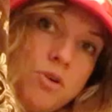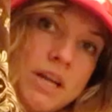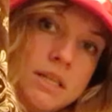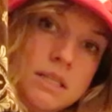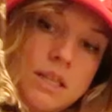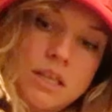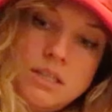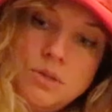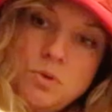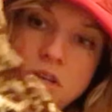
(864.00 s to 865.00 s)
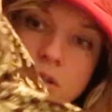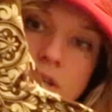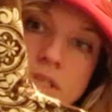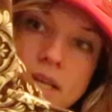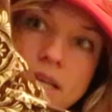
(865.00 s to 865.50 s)
shape-wise, this is
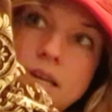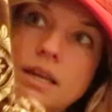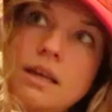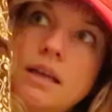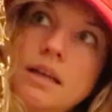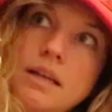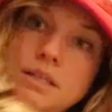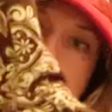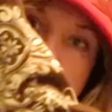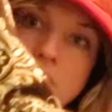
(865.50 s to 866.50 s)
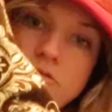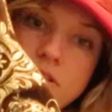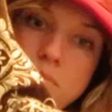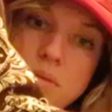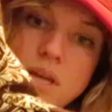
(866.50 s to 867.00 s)
what it looks like. It's
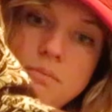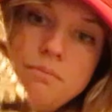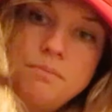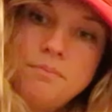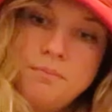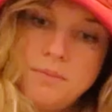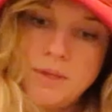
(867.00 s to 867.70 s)
pretty frumpy,